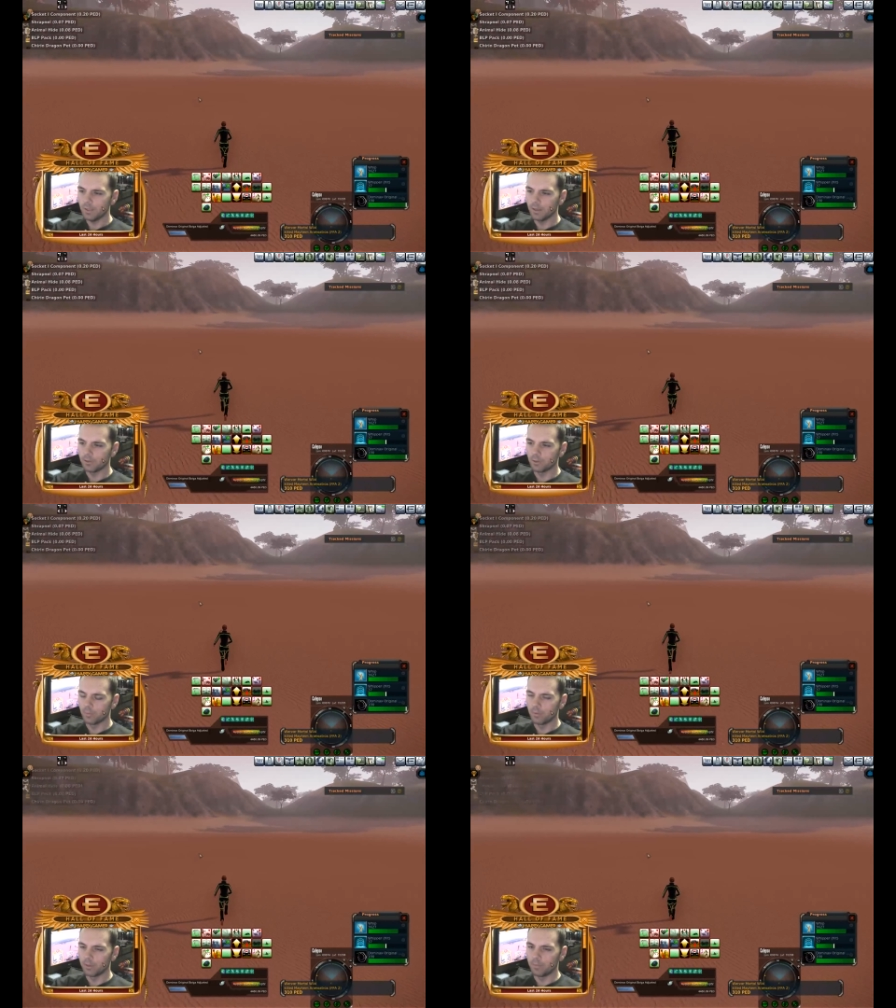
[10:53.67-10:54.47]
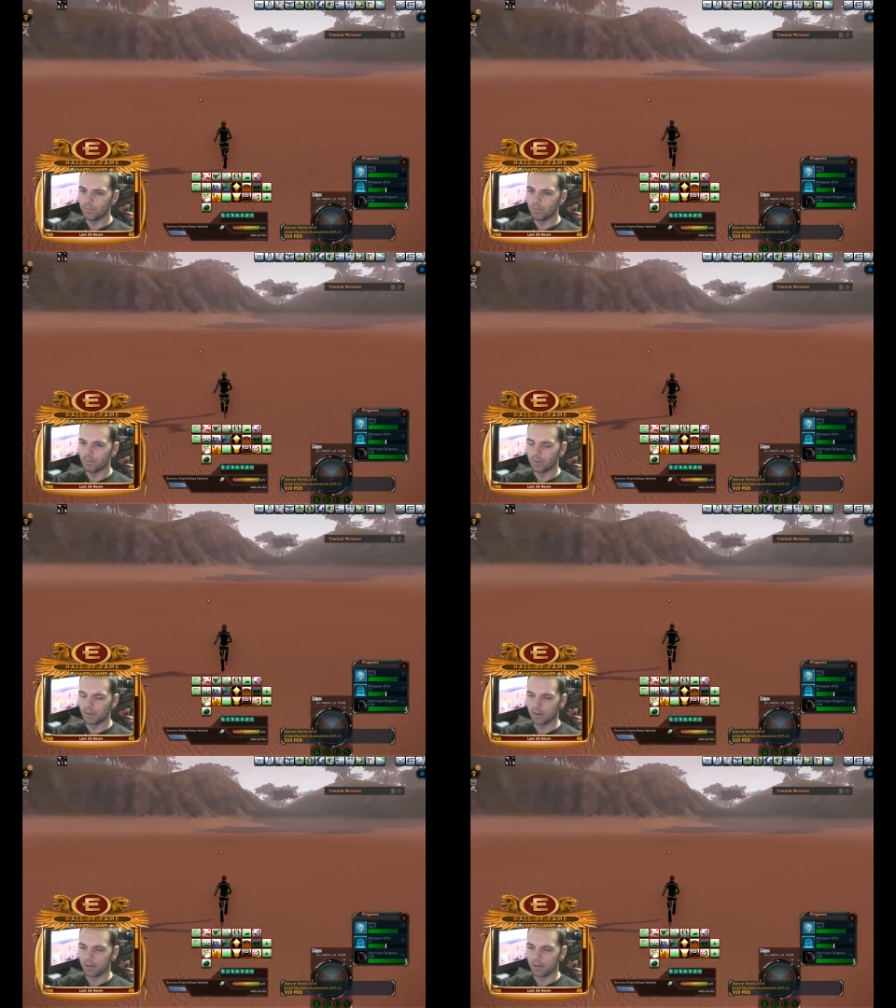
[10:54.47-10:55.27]
guess normally people would,
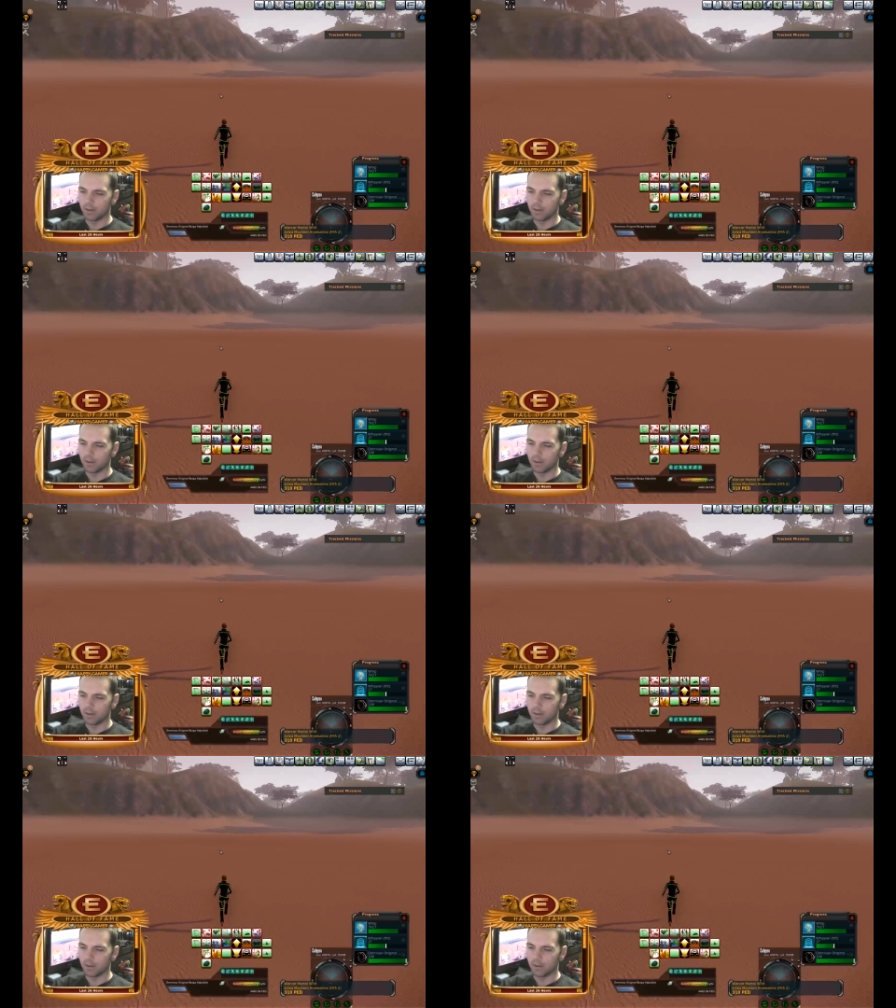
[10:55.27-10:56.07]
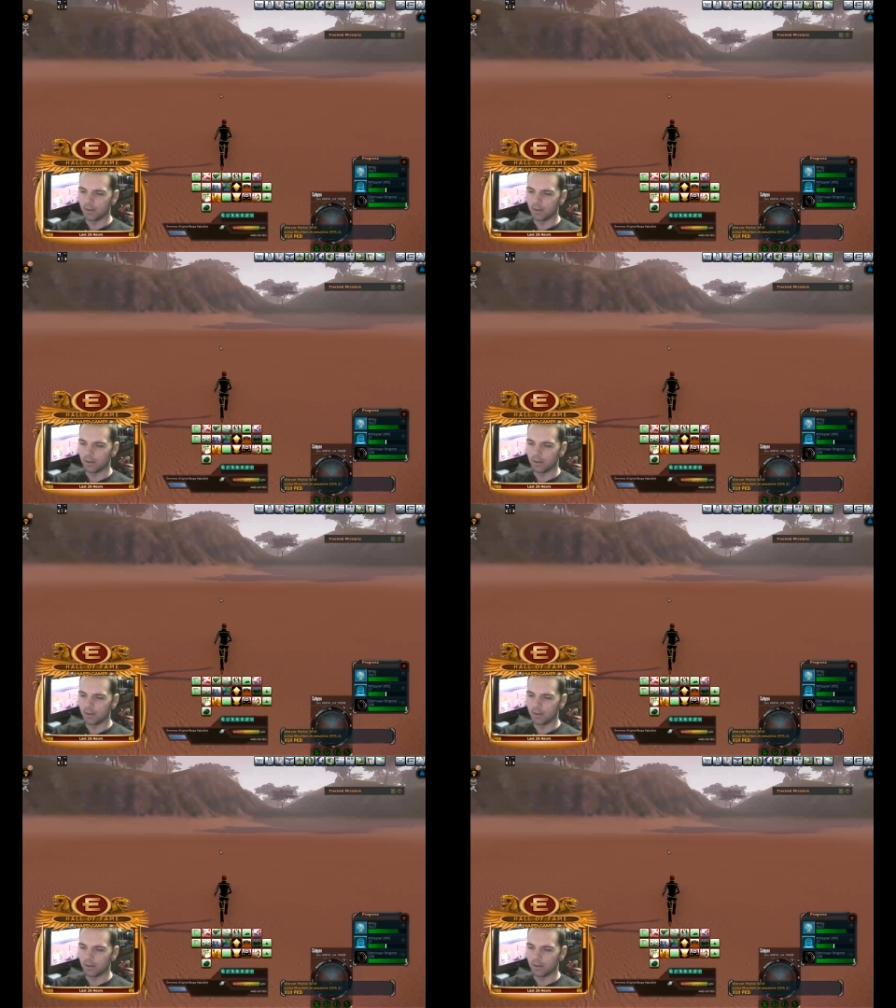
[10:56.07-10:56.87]
like, if they know about this
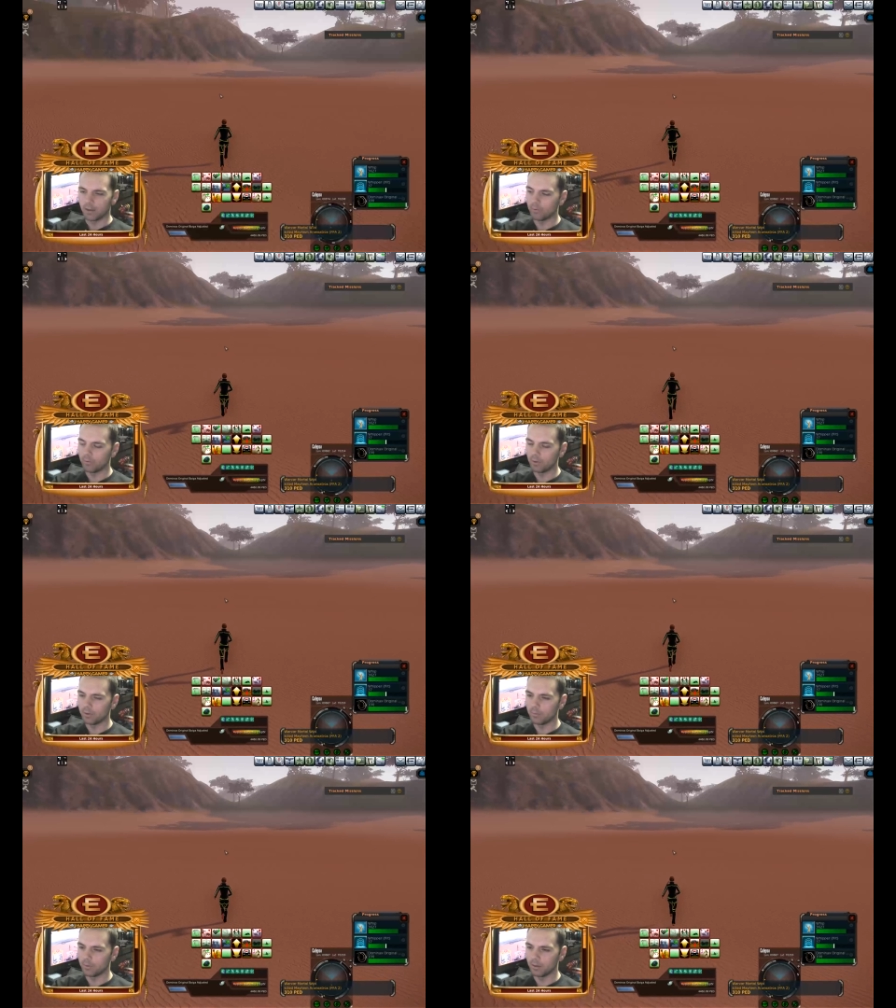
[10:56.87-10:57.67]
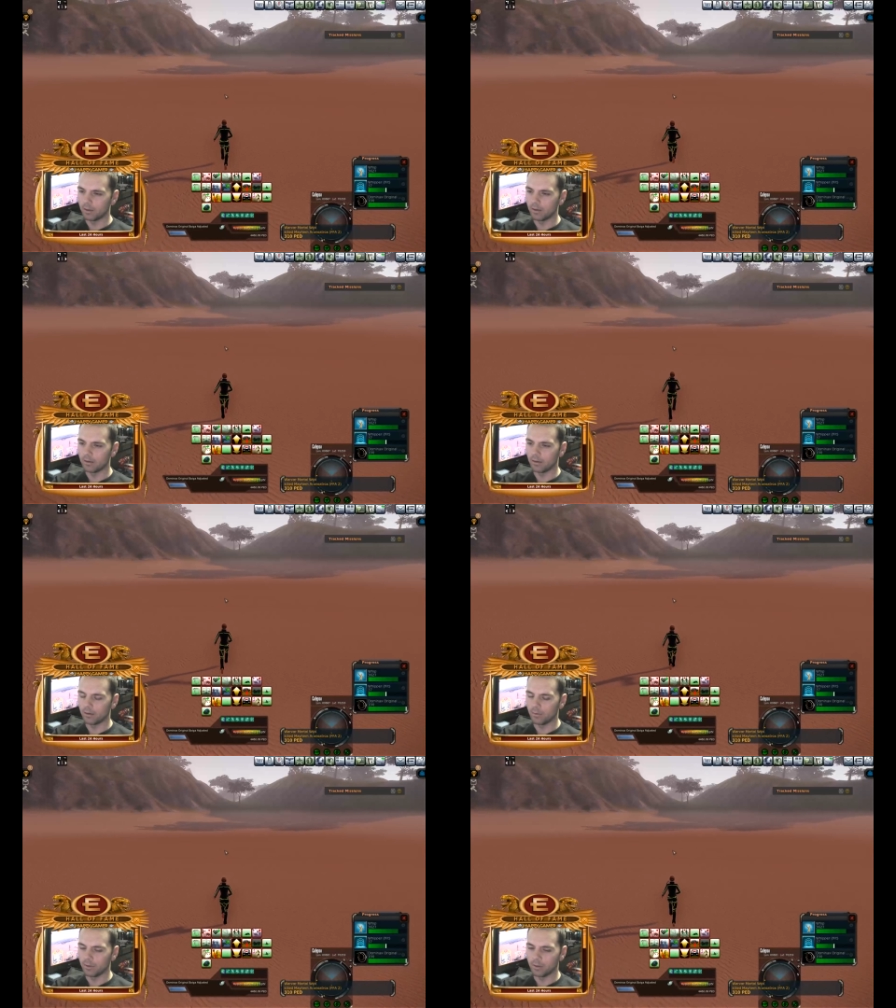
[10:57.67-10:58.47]
stuff, they wouldn't reveal it, but I
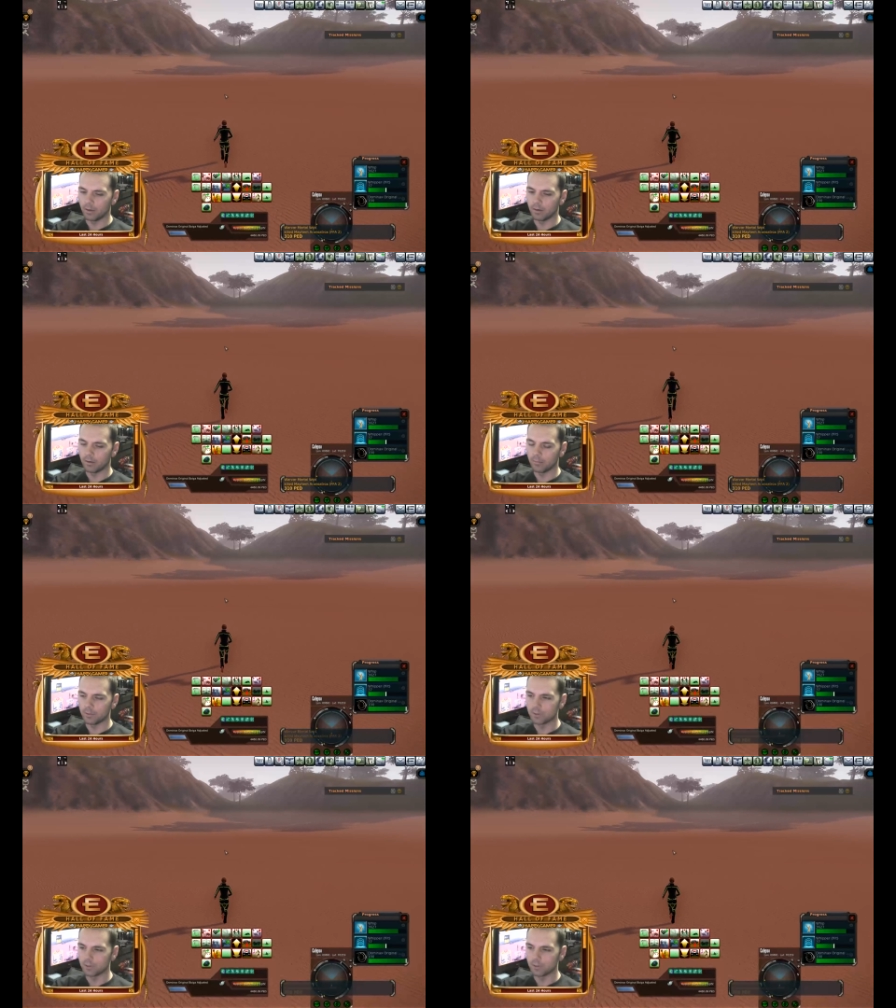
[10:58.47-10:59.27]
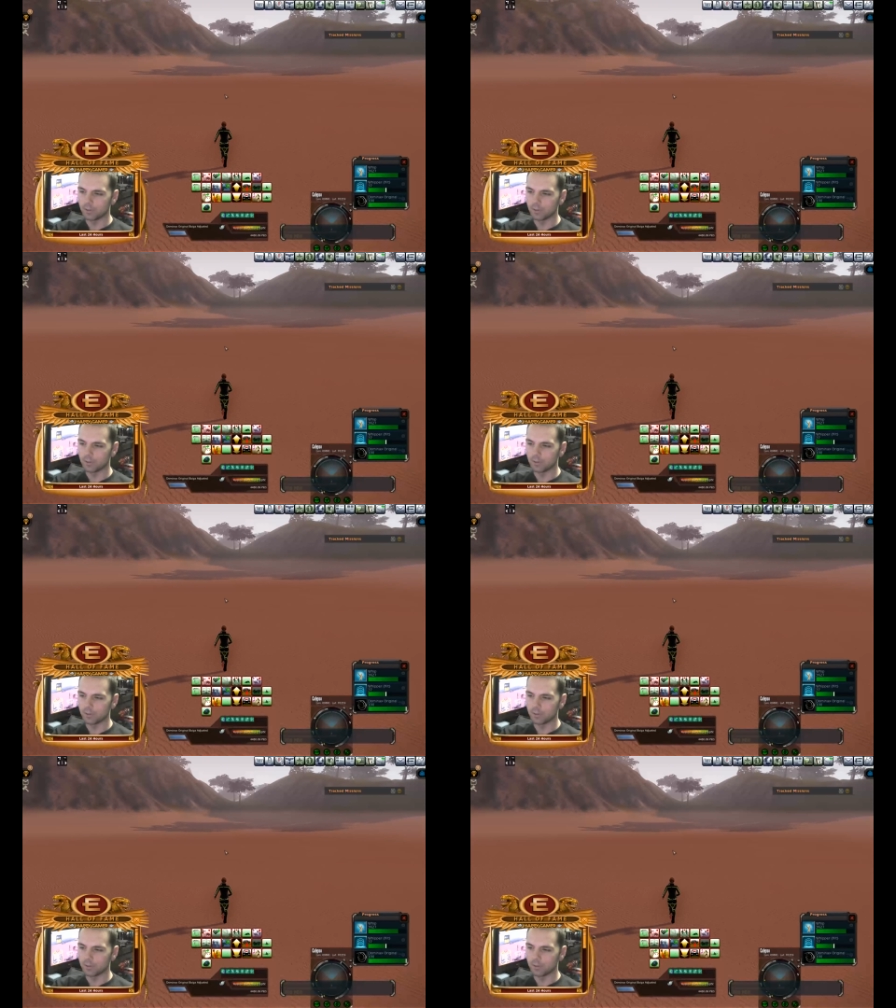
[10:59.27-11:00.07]
don't really care. I'm just like, if you're
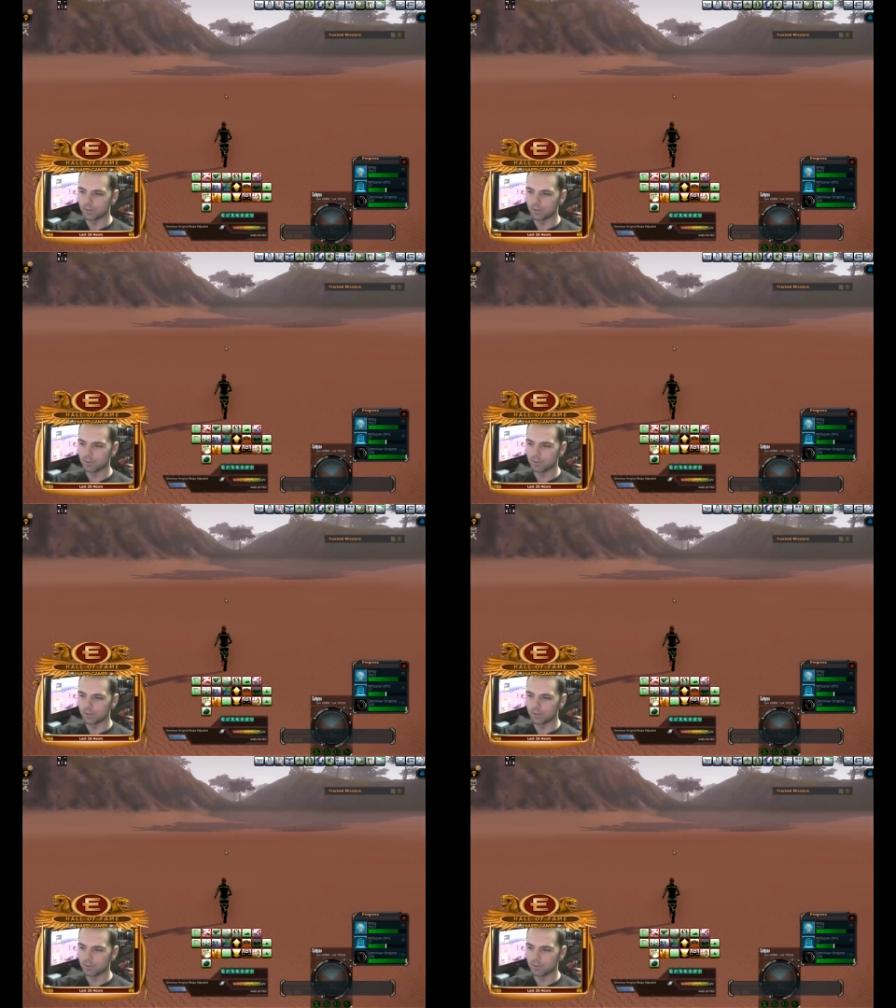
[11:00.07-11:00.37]
watching my channel,